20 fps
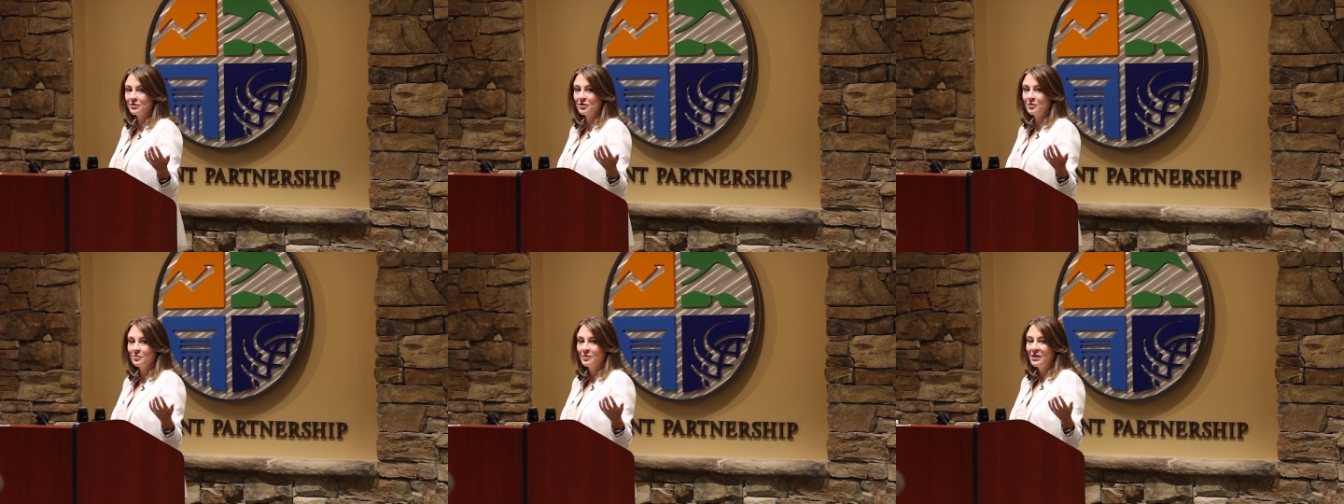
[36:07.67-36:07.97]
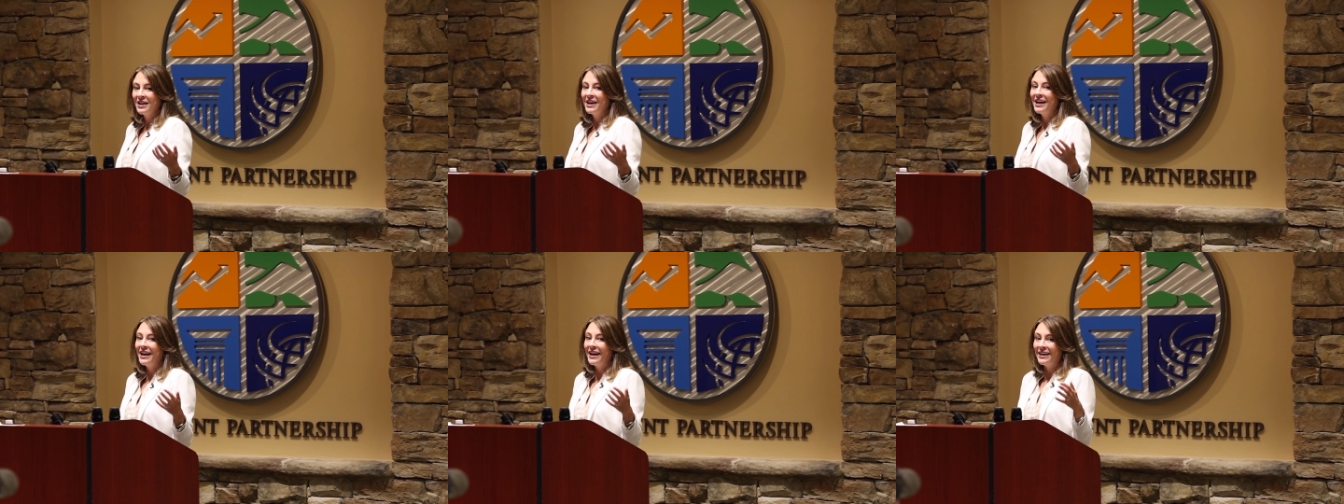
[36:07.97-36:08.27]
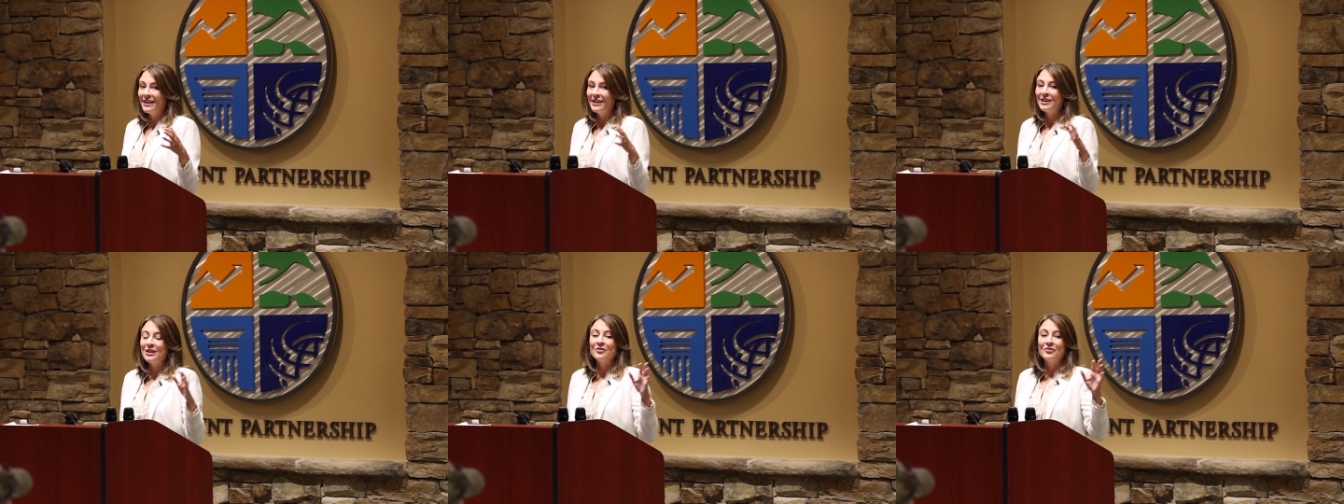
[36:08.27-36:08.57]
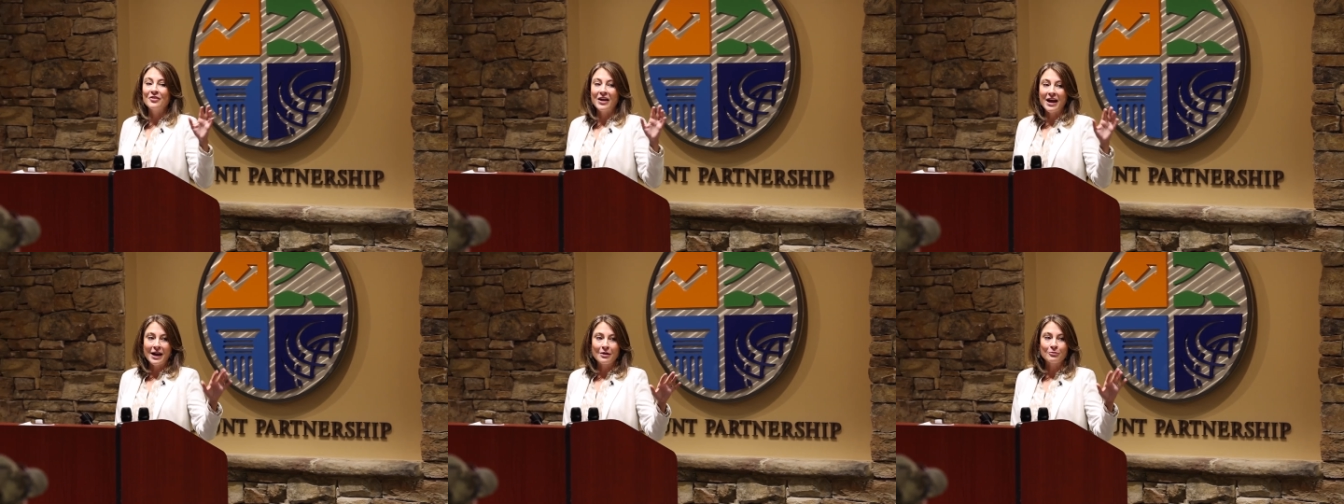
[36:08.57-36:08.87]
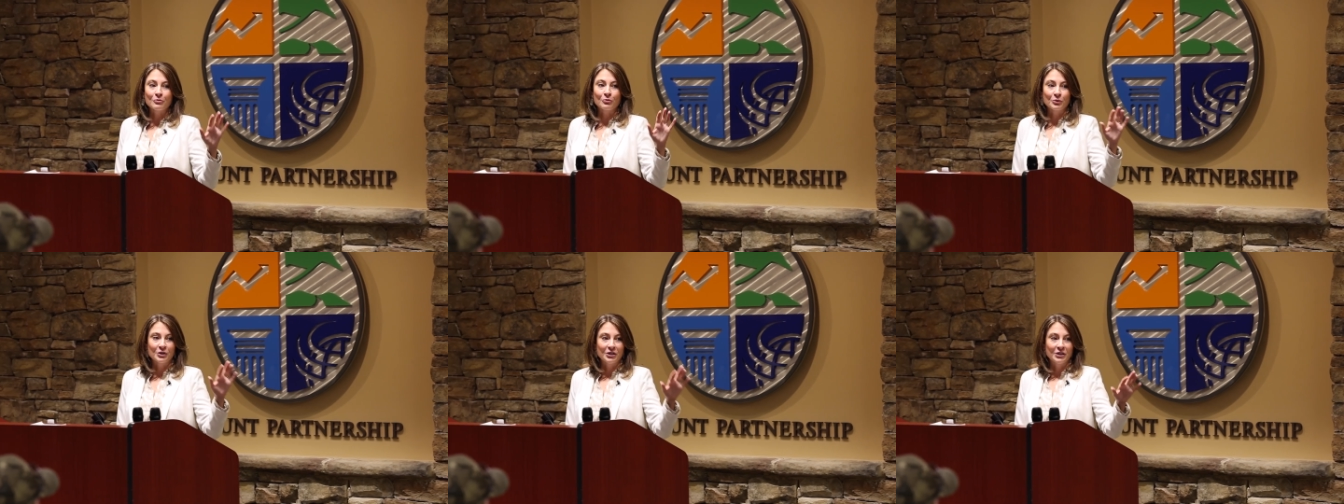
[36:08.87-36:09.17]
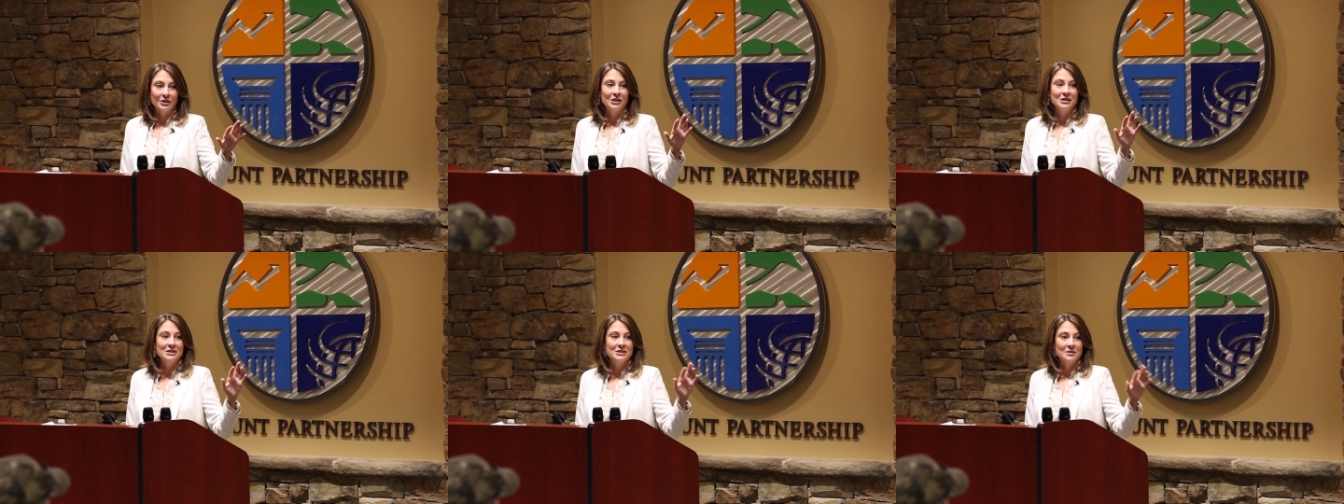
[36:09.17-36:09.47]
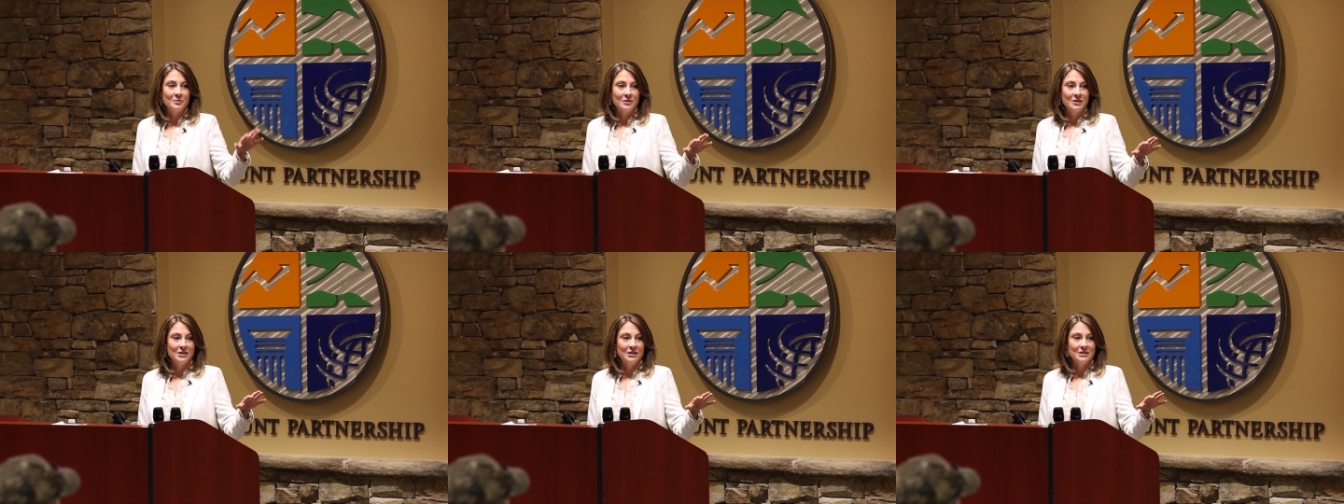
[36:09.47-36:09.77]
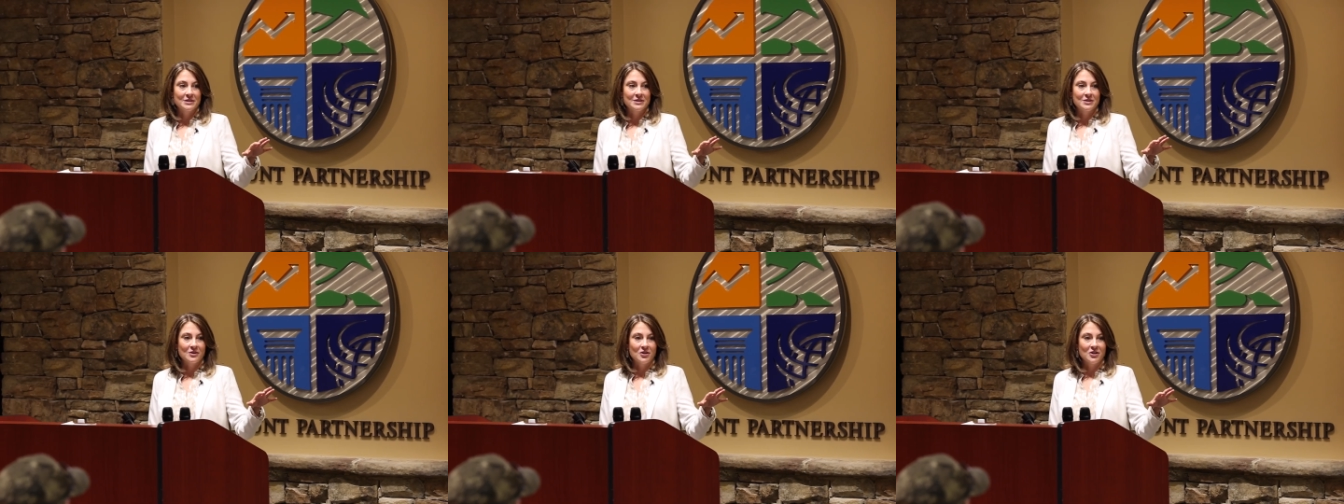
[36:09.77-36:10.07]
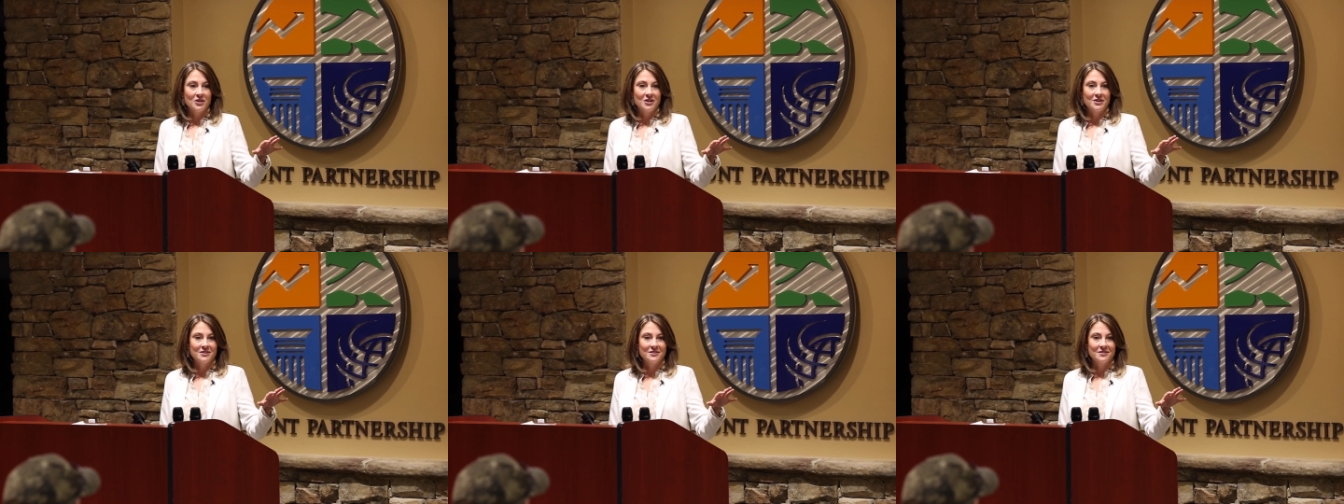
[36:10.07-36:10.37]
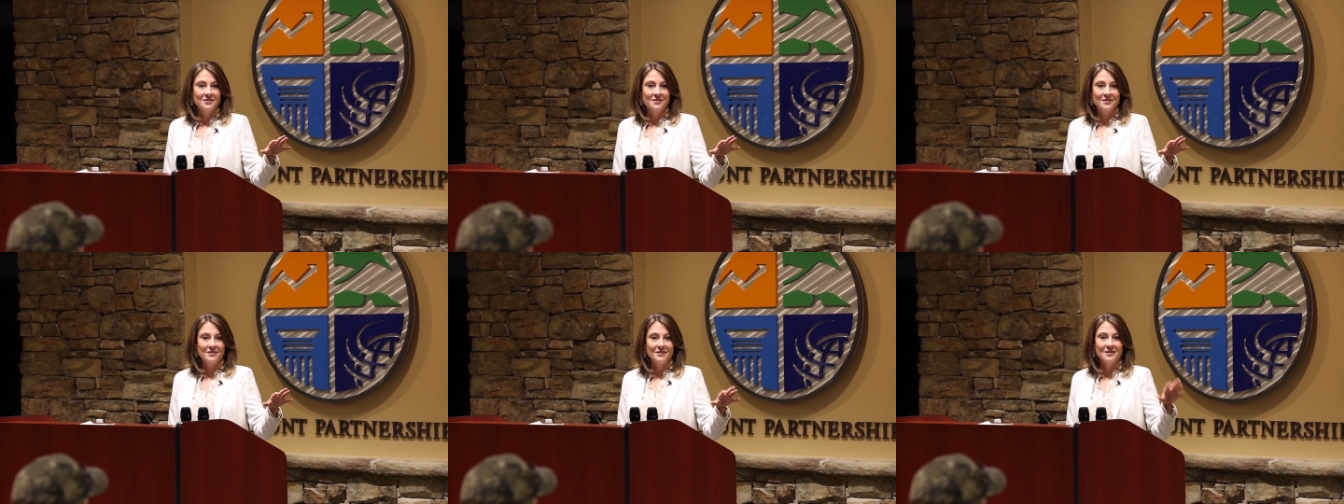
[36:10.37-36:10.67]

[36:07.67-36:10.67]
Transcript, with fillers: room? And it, that really depends on